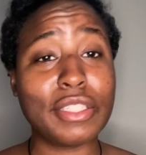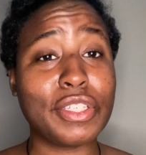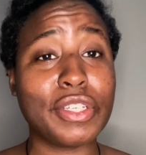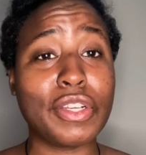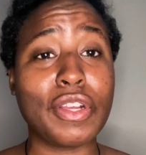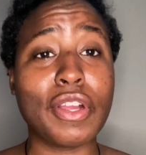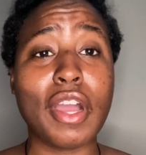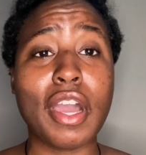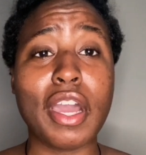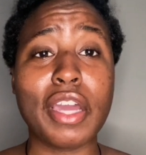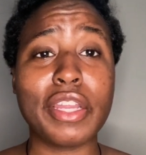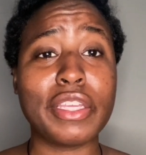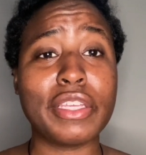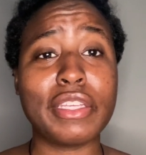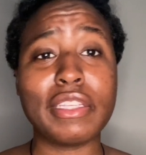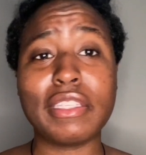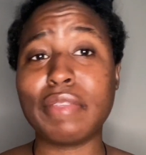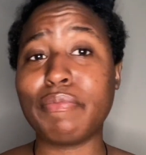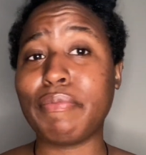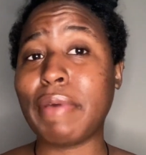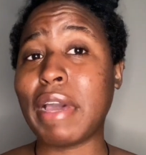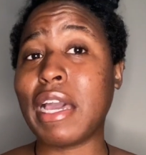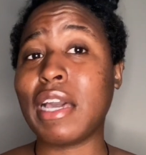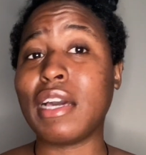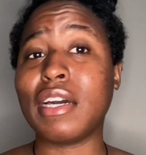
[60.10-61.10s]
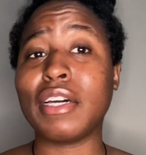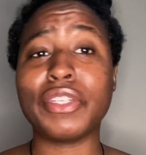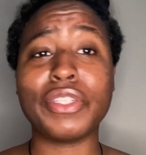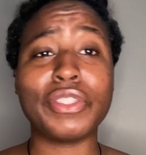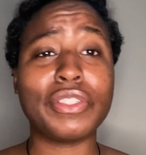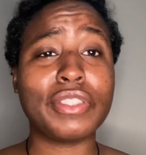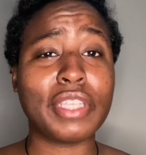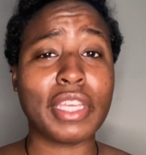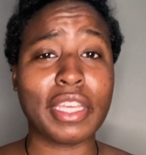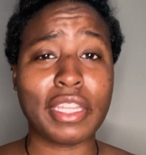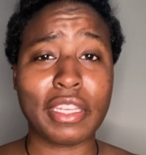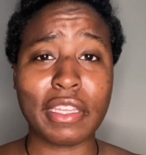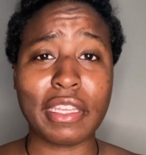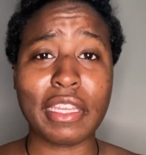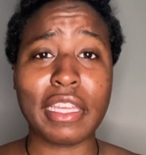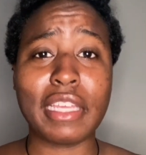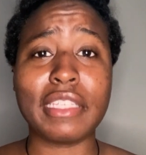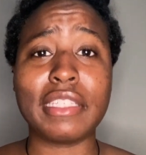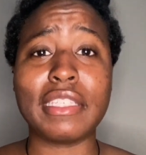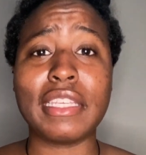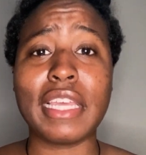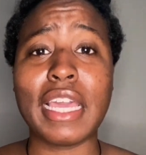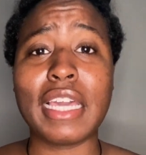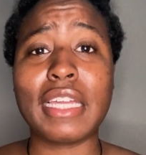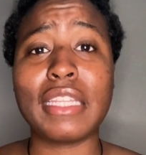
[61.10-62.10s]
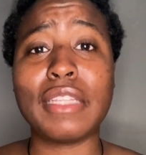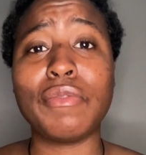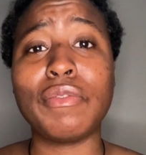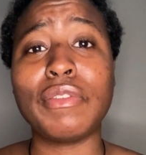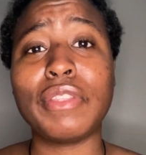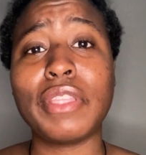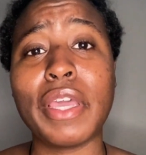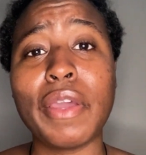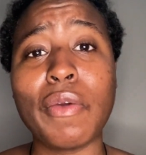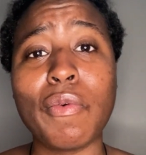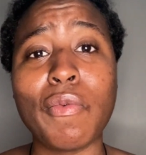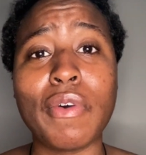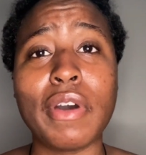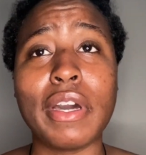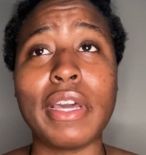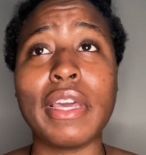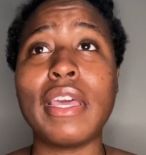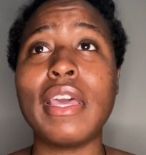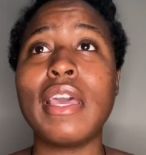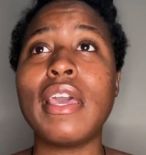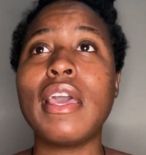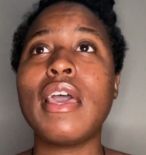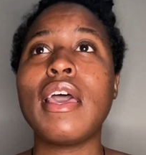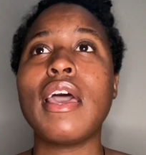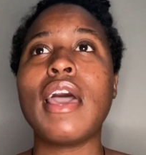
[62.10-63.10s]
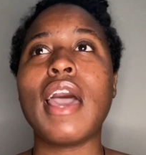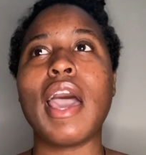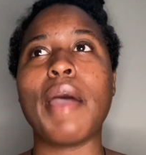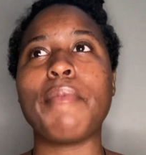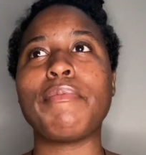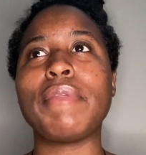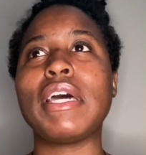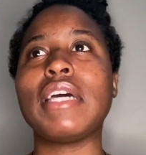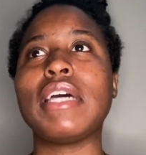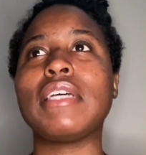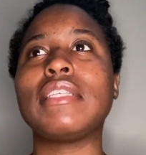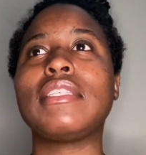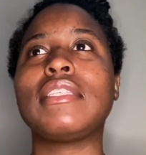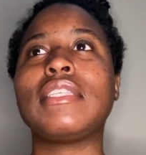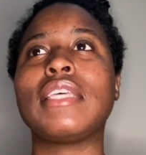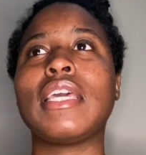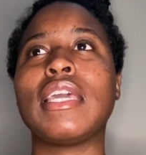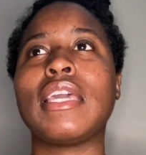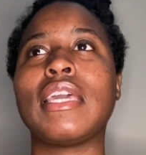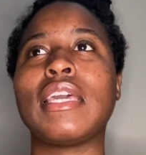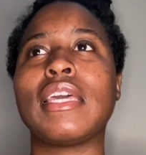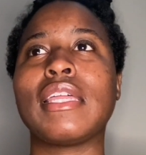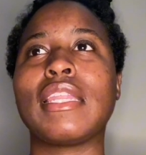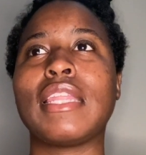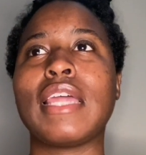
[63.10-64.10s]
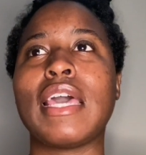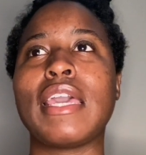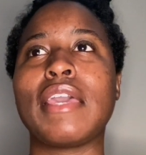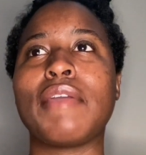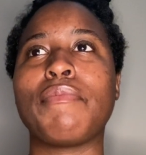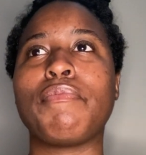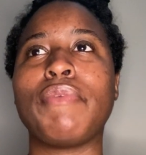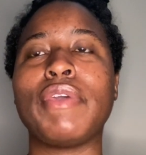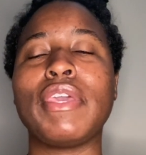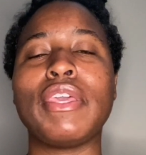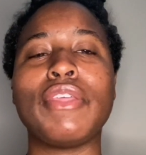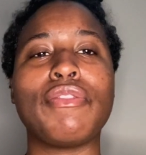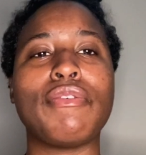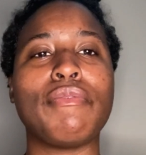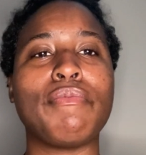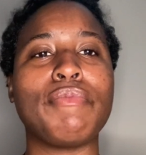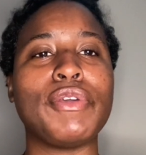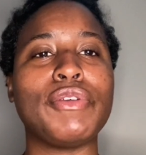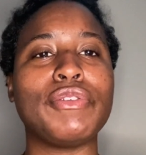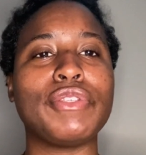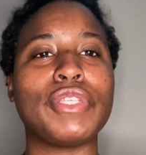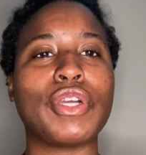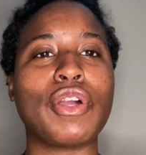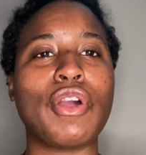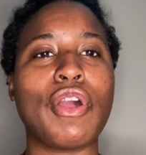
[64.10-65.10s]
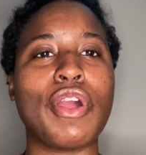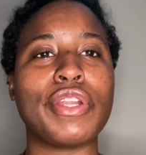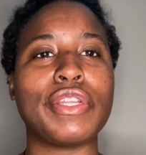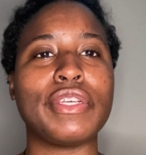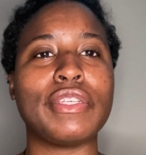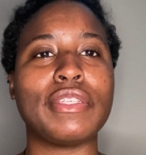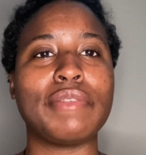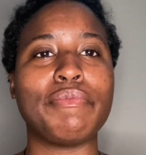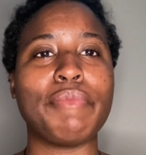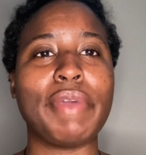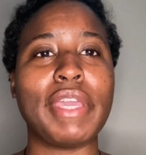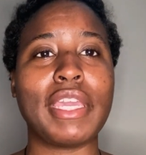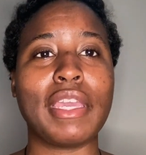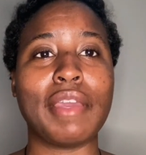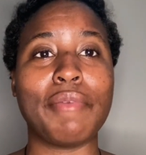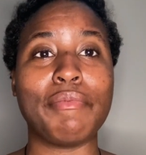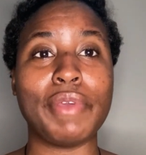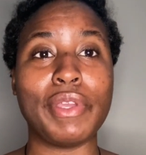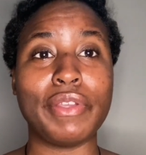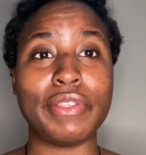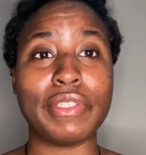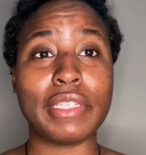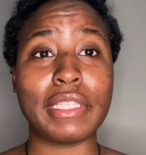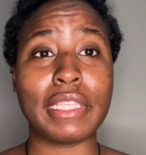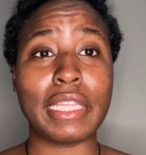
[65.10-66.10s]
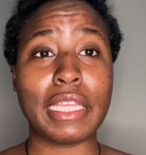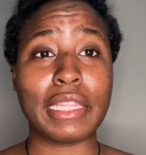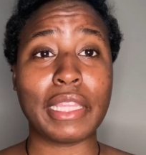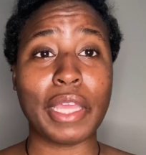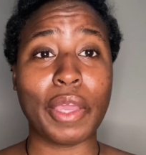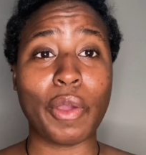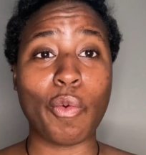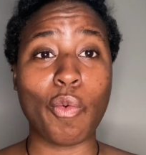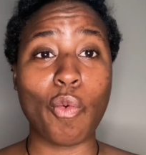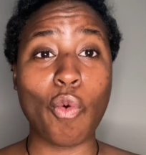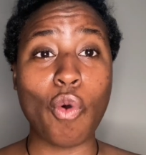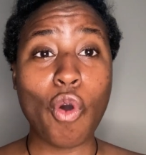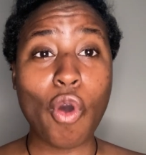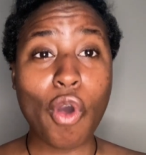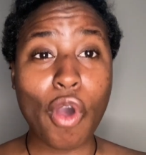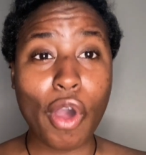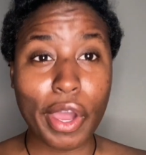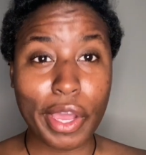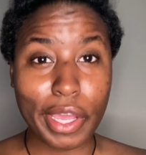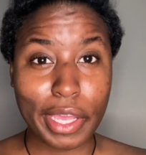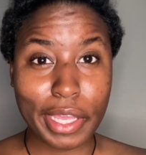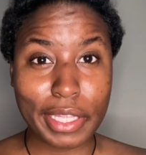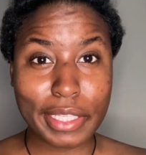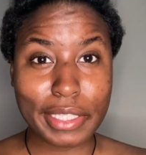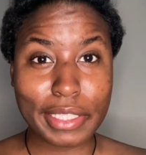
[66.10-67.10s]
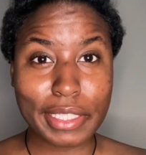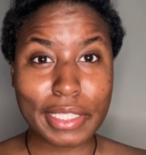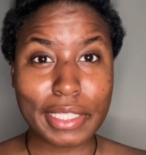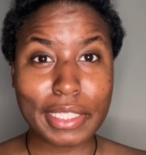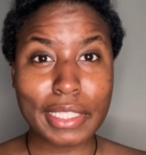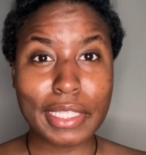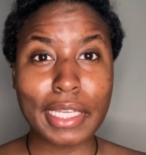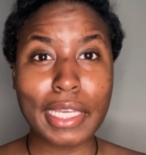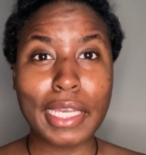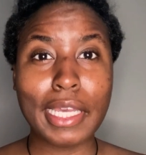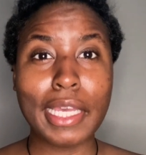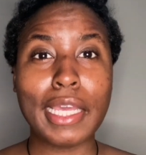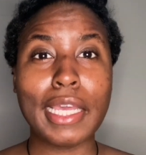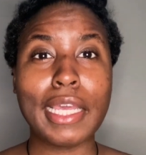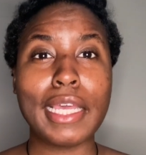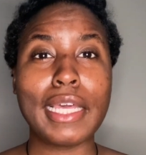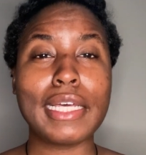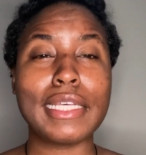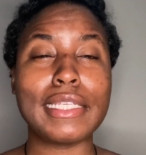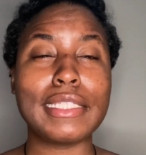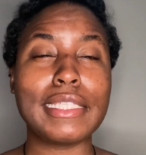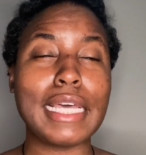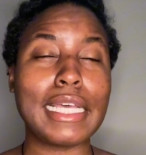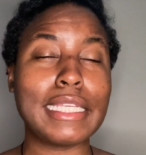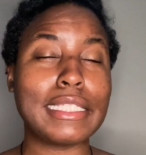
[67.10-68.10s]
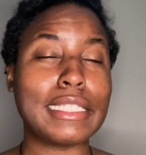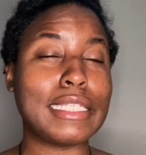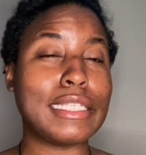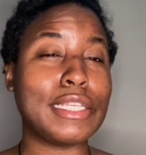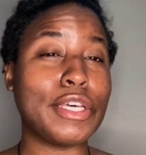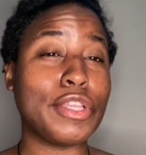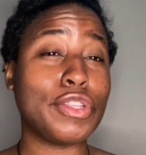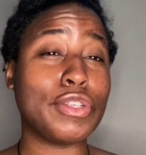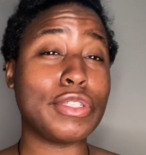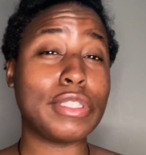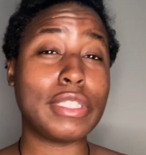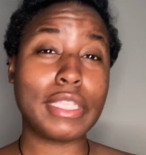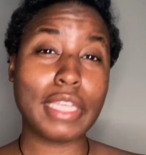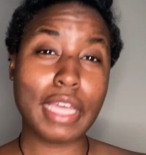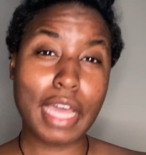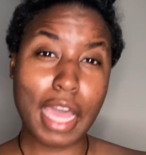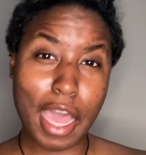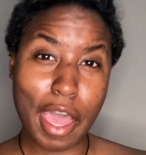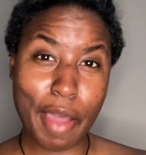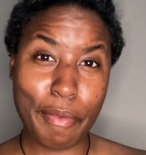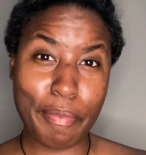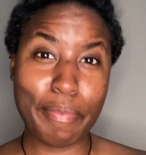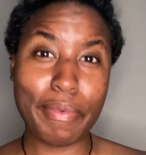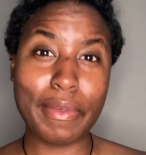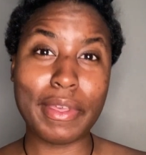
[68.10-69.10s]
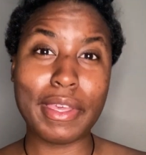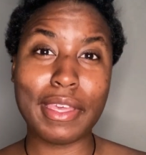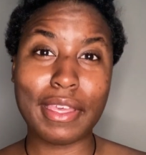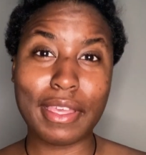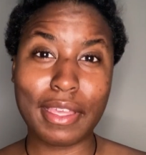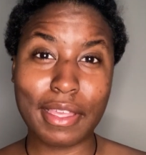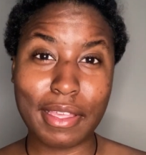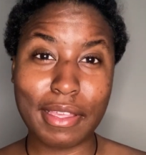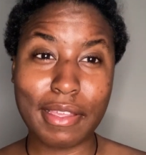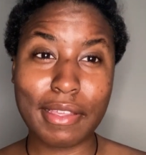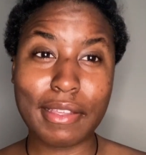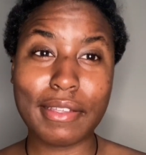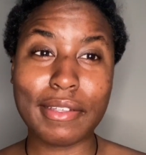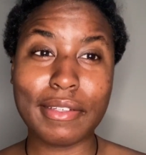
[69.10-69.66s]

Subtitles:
to your audience by understanding exactly what they want. I'm not saying be the music artist making music that they want, because that's another topic.